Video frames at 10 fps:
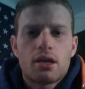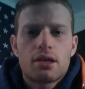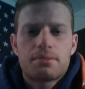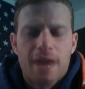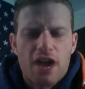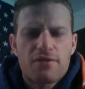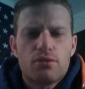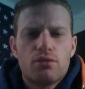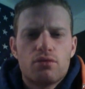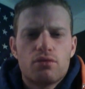It's a
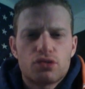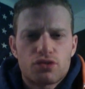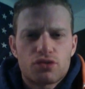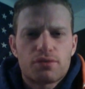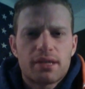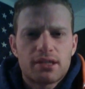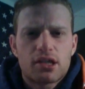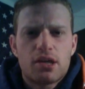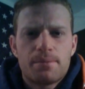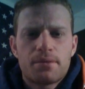powerful, resourceful place to
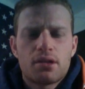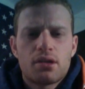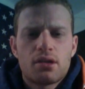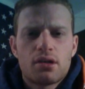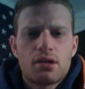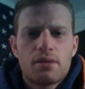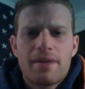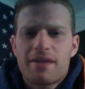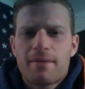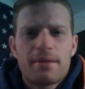come.
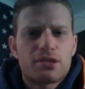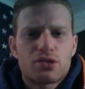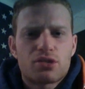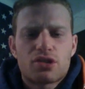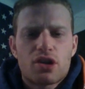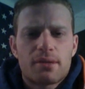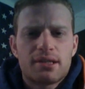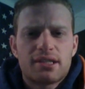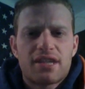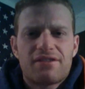Many of my mentors talk about
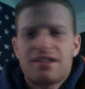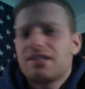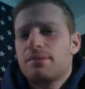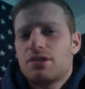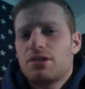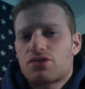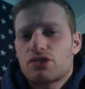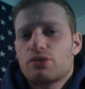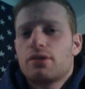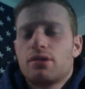this. I find this to be true.